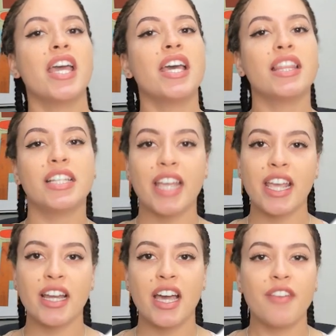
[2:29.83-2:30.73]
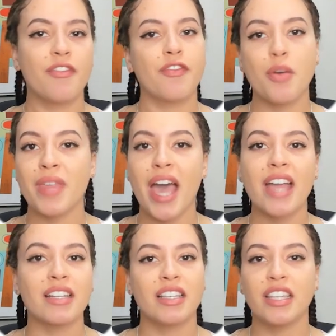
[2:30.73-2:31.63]
the data from that
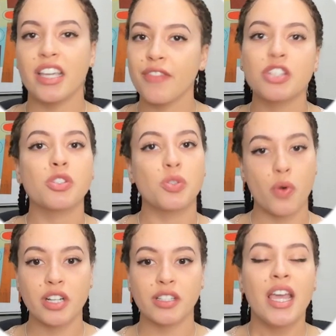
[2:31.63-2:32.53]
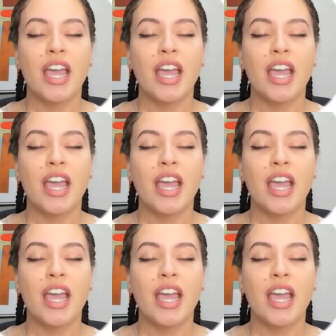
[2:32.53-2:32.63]
given source.